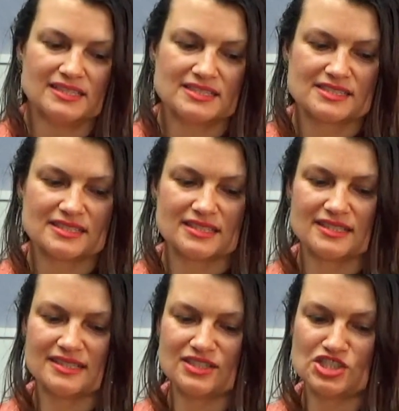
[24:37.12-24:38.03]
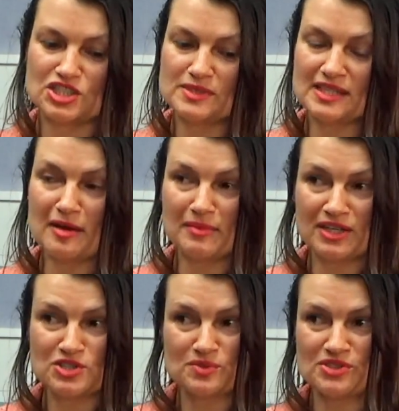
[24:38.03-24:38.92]
And she was
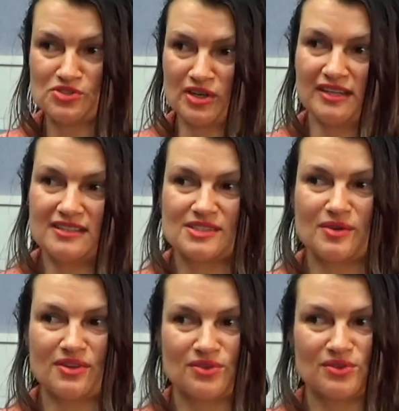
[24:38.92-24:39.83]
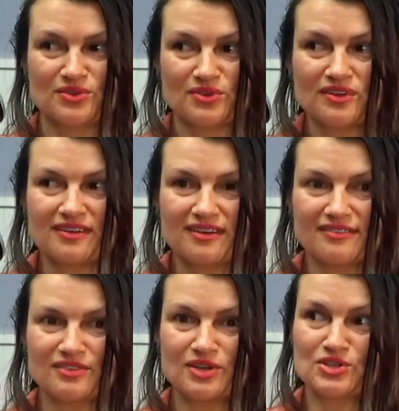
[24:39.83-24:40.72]
coming to Australia, so I thought, look,
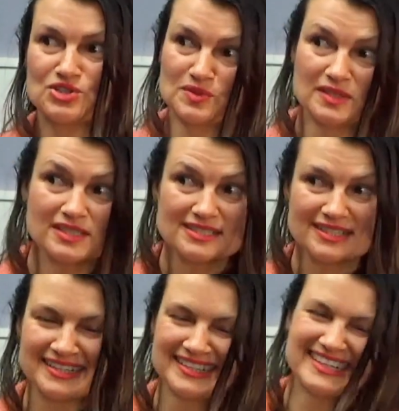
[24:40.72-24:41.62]
I've got to do it.